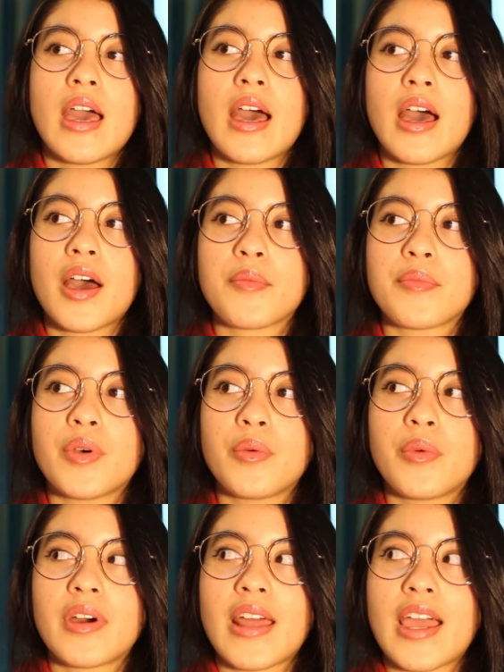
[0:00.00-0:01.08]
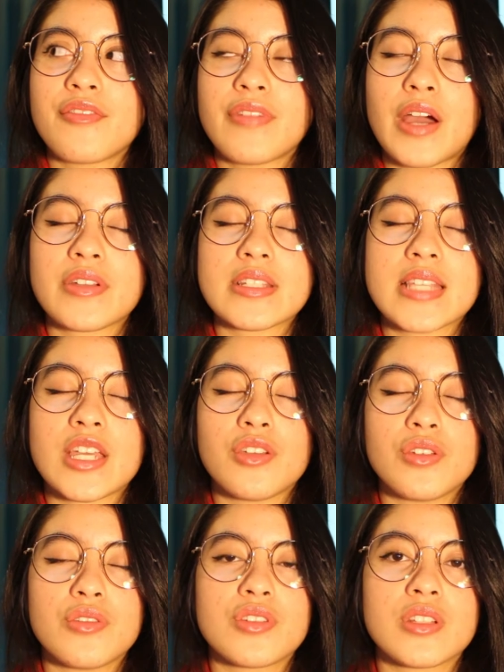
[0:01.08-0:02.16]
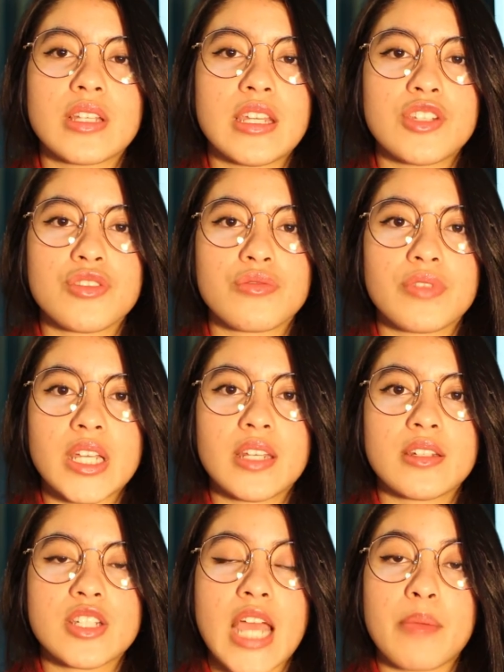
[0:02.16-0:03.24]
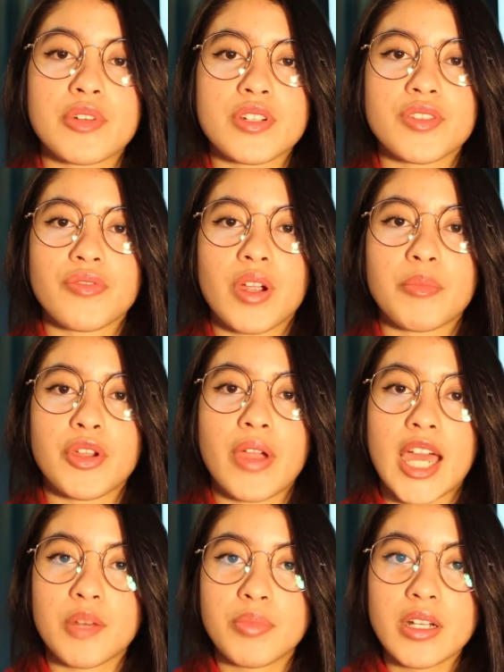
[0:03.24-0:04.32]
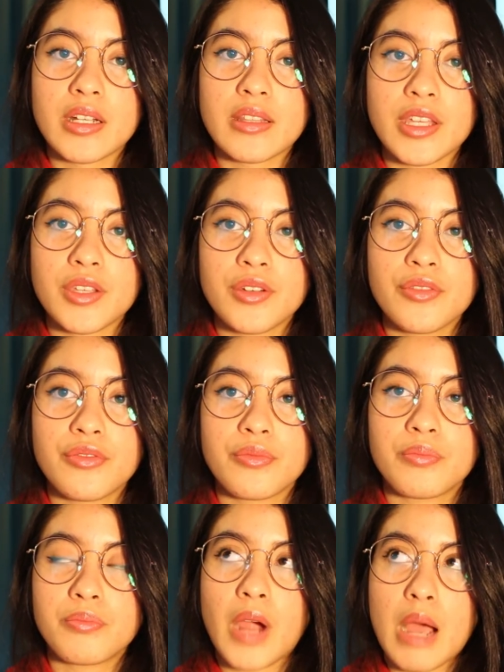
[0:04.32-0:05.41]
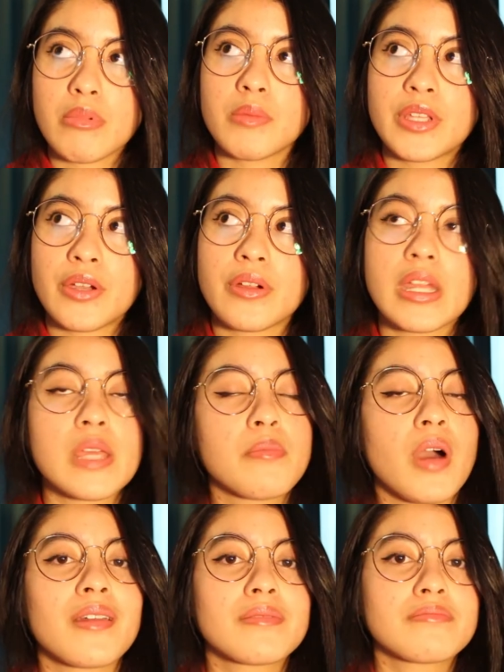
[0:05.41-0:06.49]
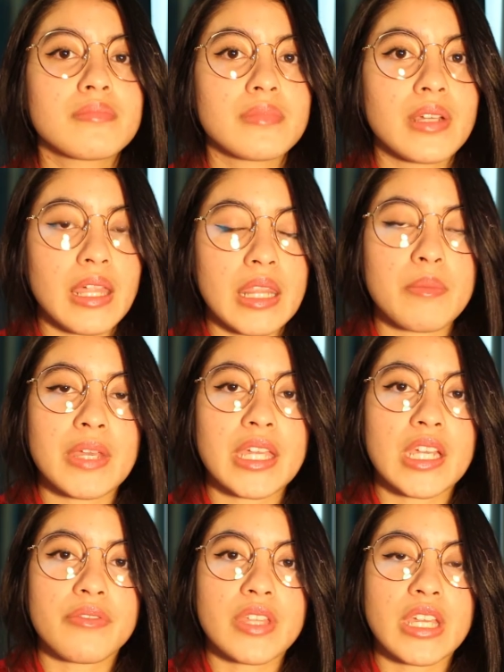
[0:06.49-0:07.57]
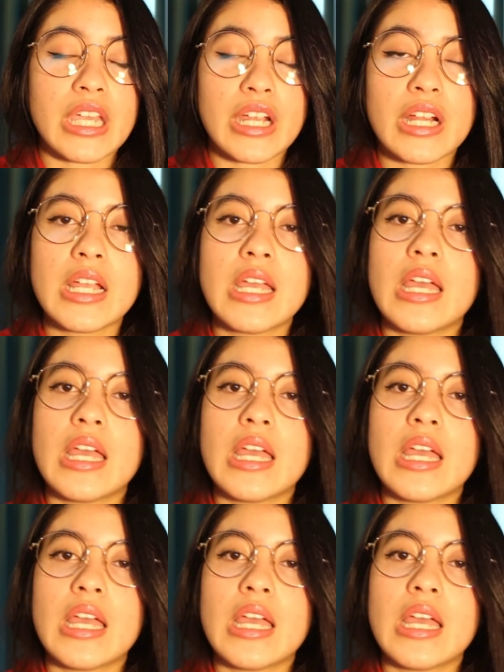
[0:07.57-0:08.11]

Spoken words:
What I found is that you usually need to read chapters from your handbook that you've probably already bought in the beginning of the year.